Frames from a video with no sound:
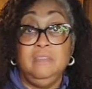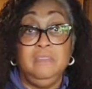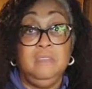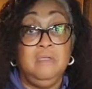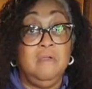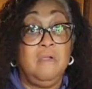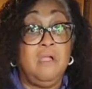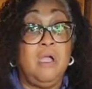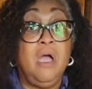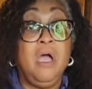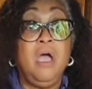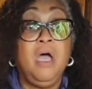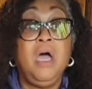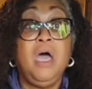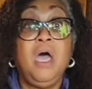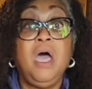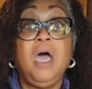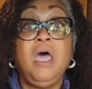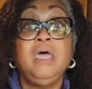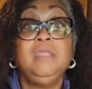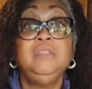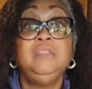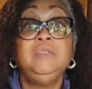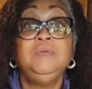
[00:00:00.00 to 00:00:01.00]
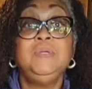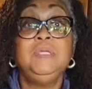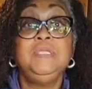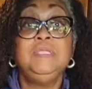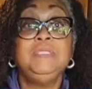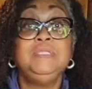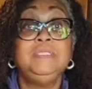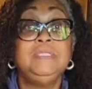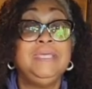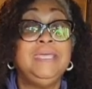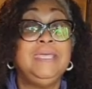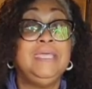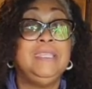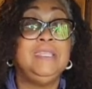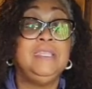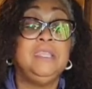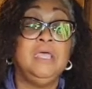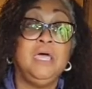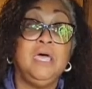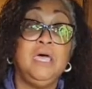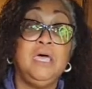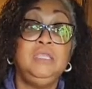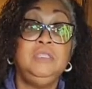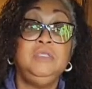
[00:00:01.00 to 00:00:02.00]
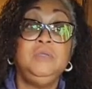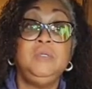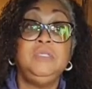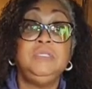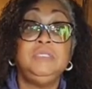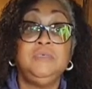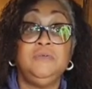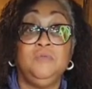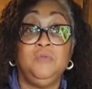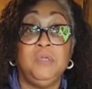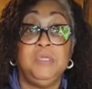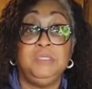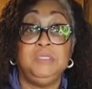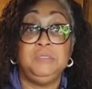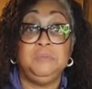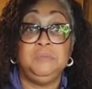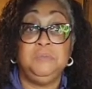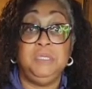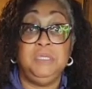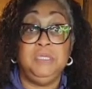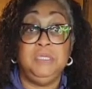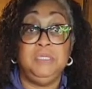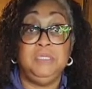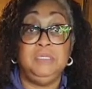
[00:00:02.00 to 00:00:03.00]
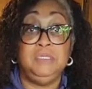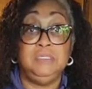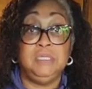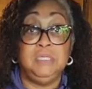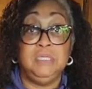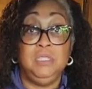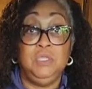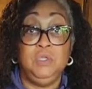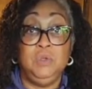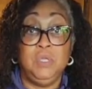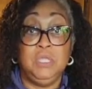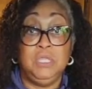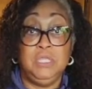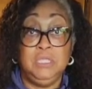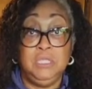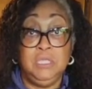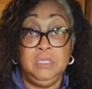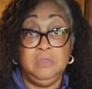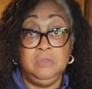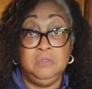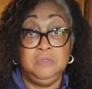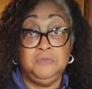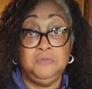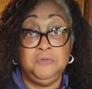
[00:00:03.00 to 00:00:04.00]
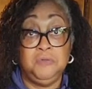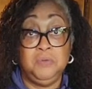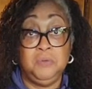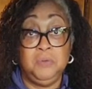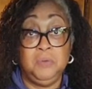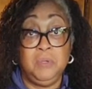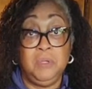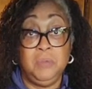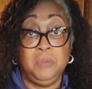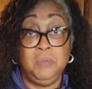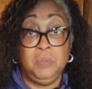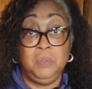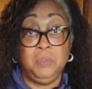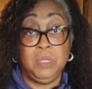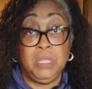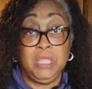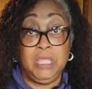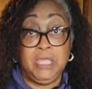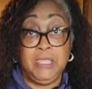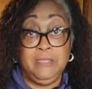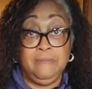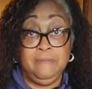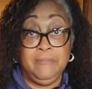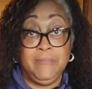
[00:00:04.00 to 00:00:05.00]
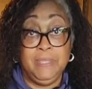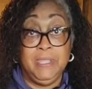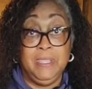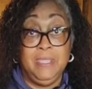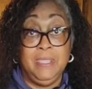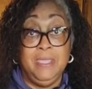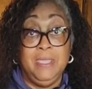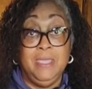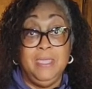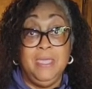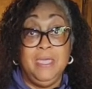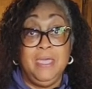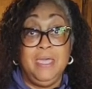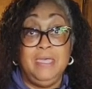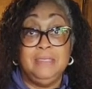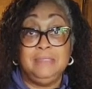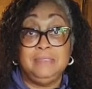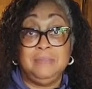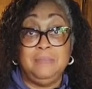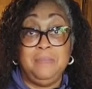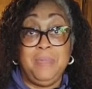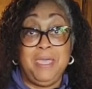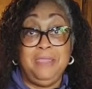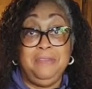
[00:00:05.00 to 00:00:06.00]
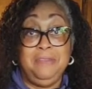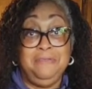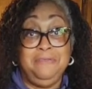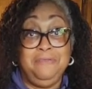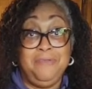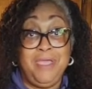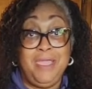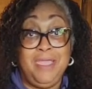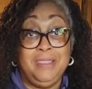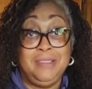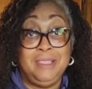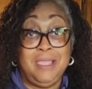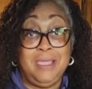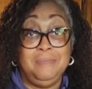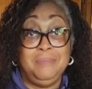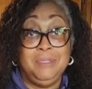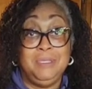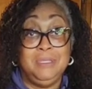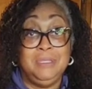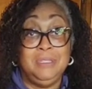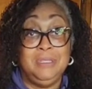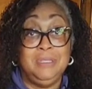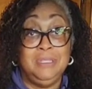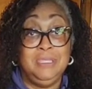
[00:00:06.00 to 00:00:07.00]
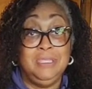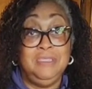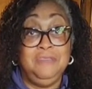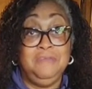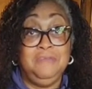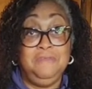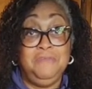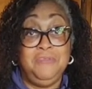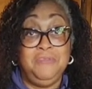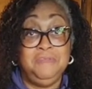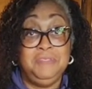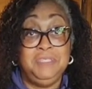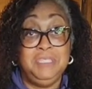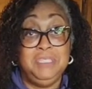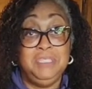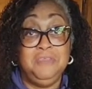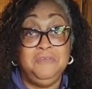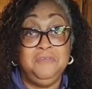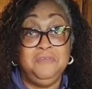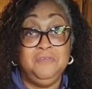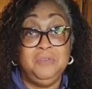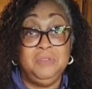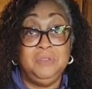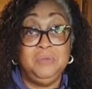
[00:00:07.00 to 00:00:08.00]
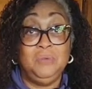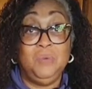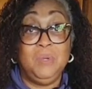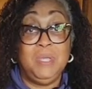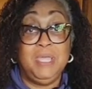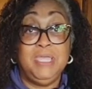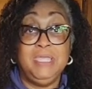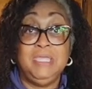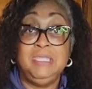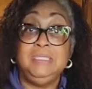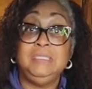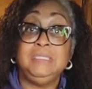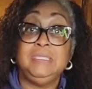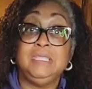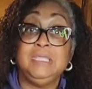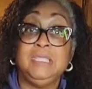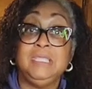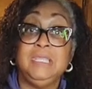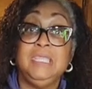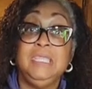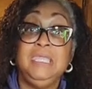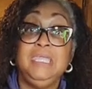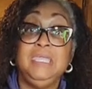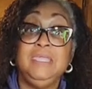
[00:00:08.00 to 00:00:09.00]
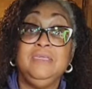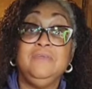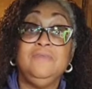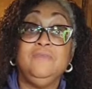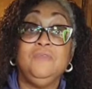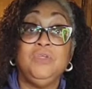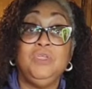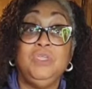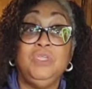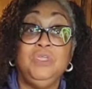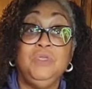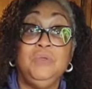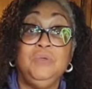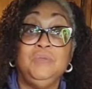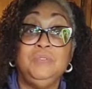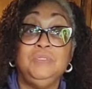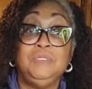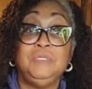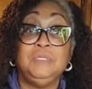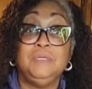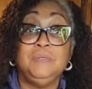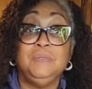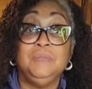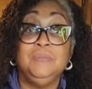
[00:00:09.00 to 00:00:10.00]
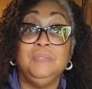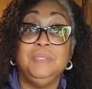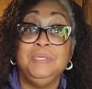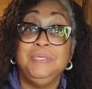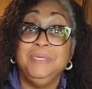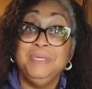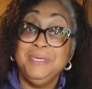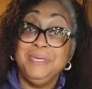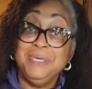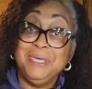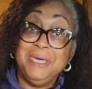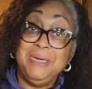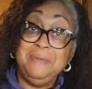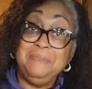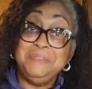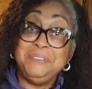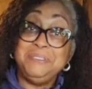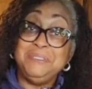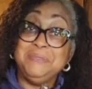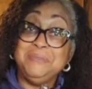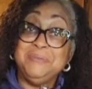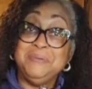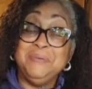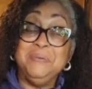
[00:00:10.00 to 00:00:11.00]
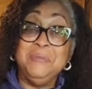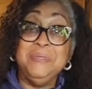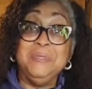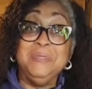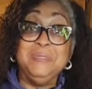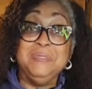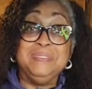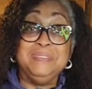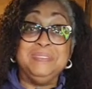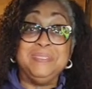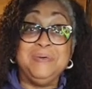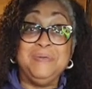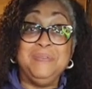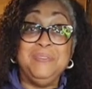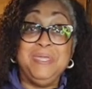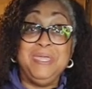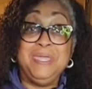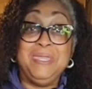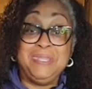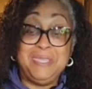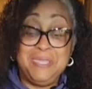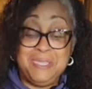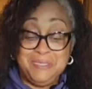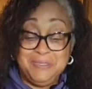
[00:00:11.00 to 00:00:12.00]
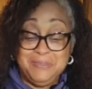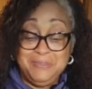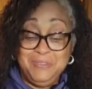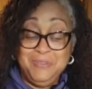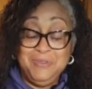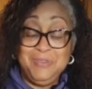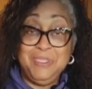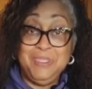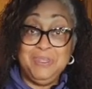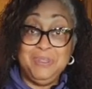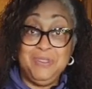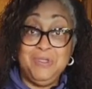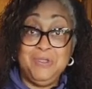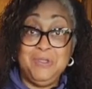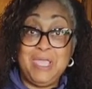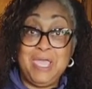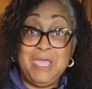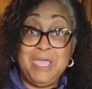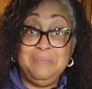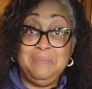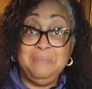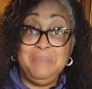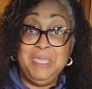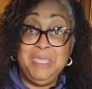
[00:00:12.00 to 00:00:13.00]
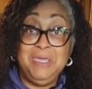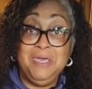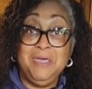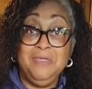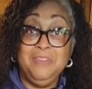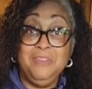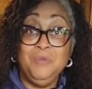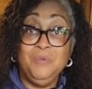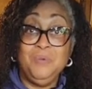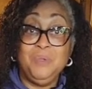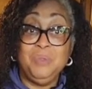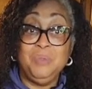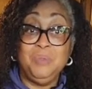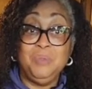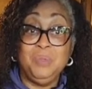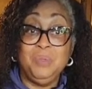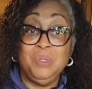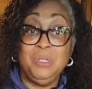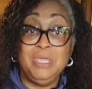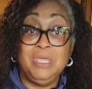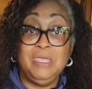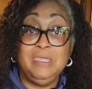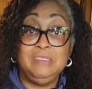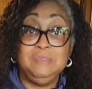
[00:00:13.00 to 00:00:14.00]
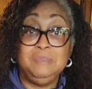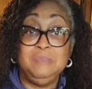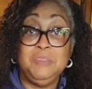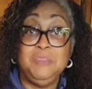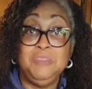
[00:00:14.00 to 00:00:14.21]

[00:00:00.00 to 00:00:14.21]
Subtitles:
There are hundreds and hundreds of recipes that you can use for creme brulee. As a matter of fact, I'm going to leave 50 different ways and a link for you to look up to so that you can learn how to make other creme brulees.